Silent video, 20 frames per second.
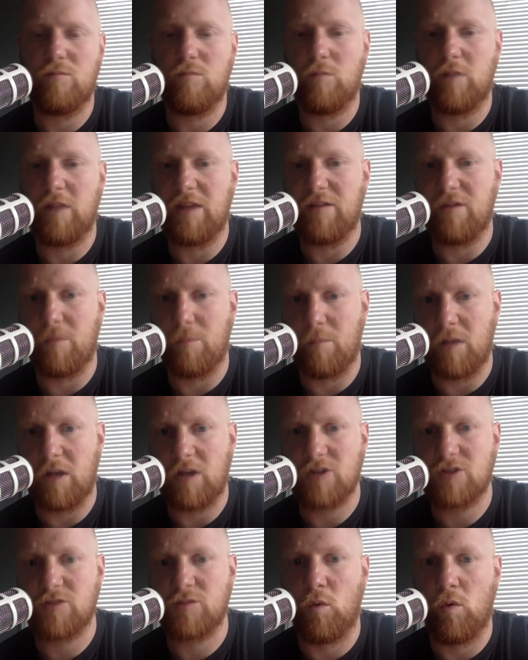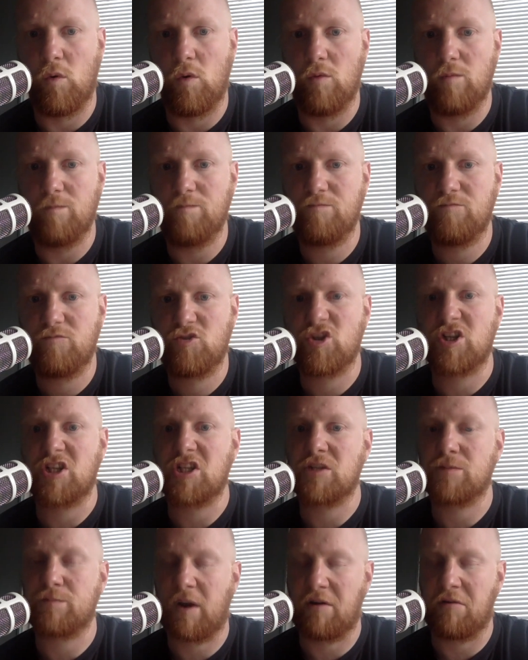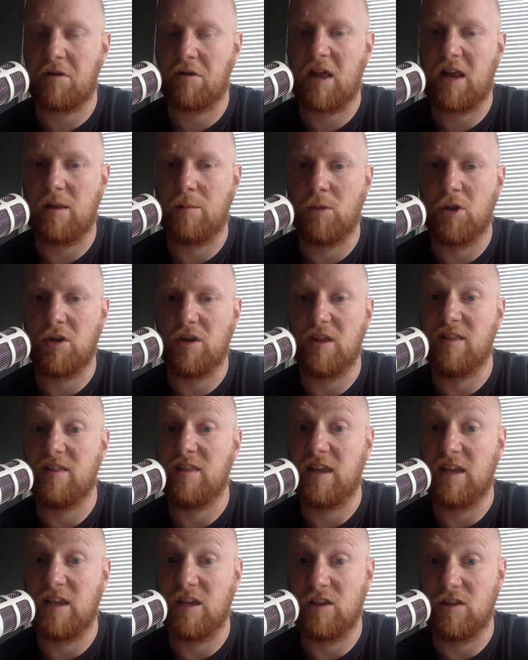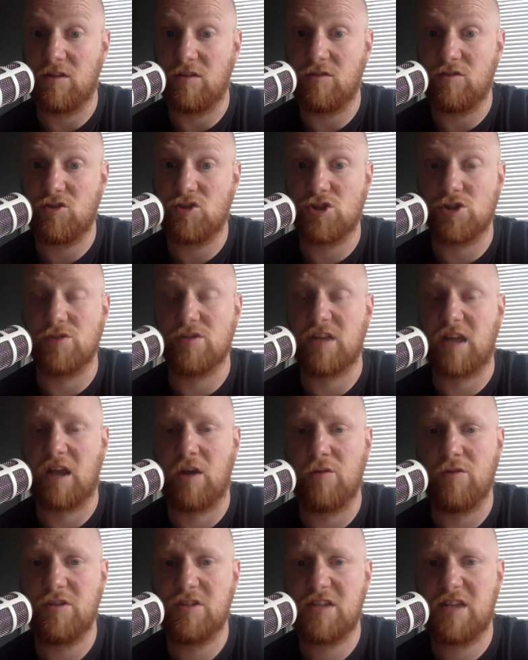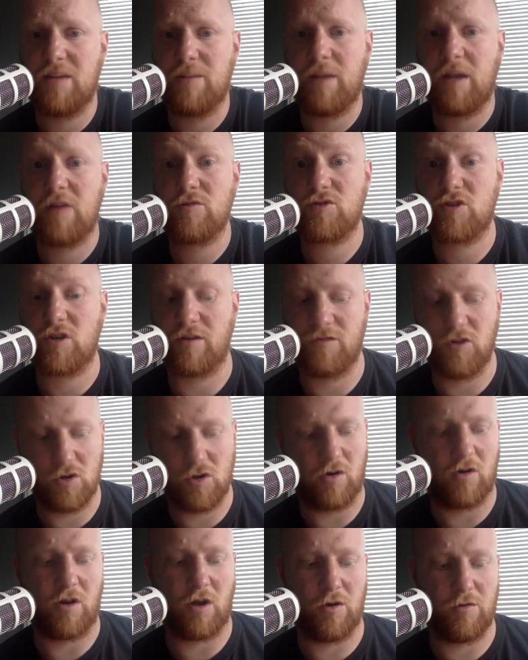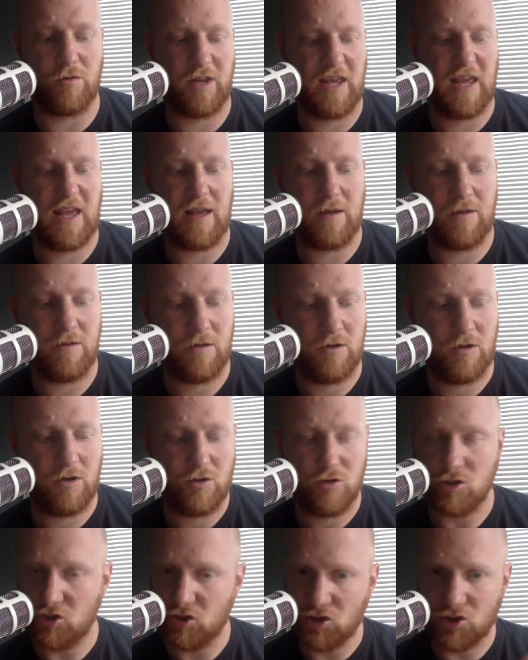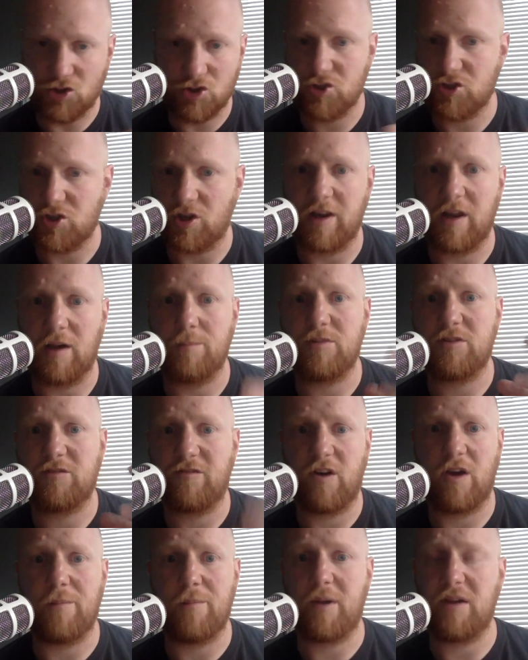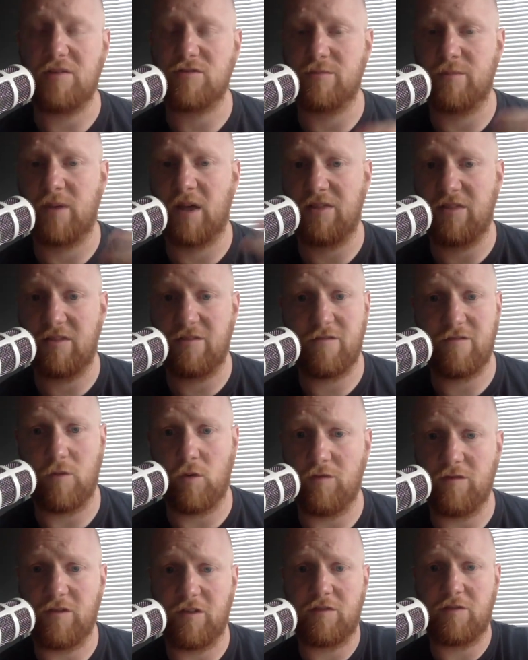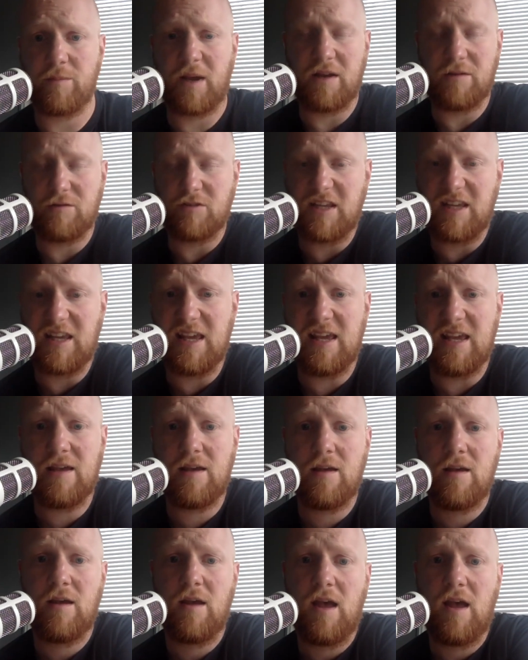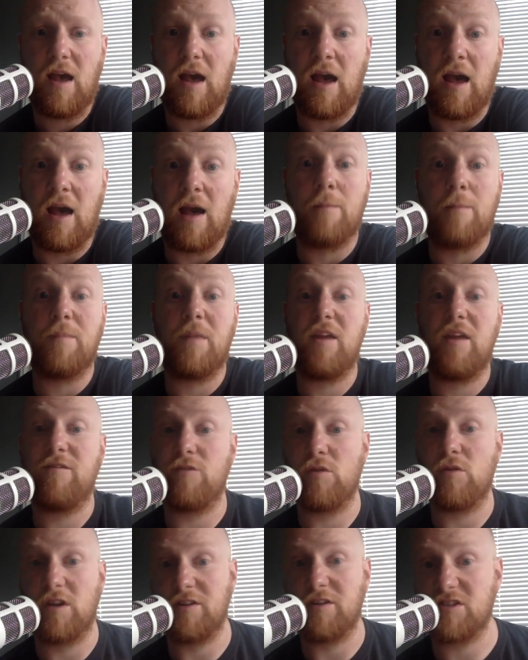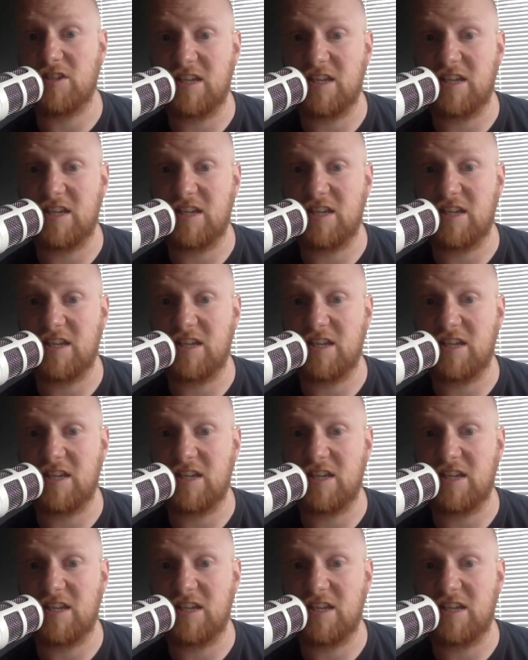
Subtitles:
We give a much more transparent element in the Tuesday owners email. So if you're not an owner yet, just sign up. It's £5 a month or £50 a year. If you're under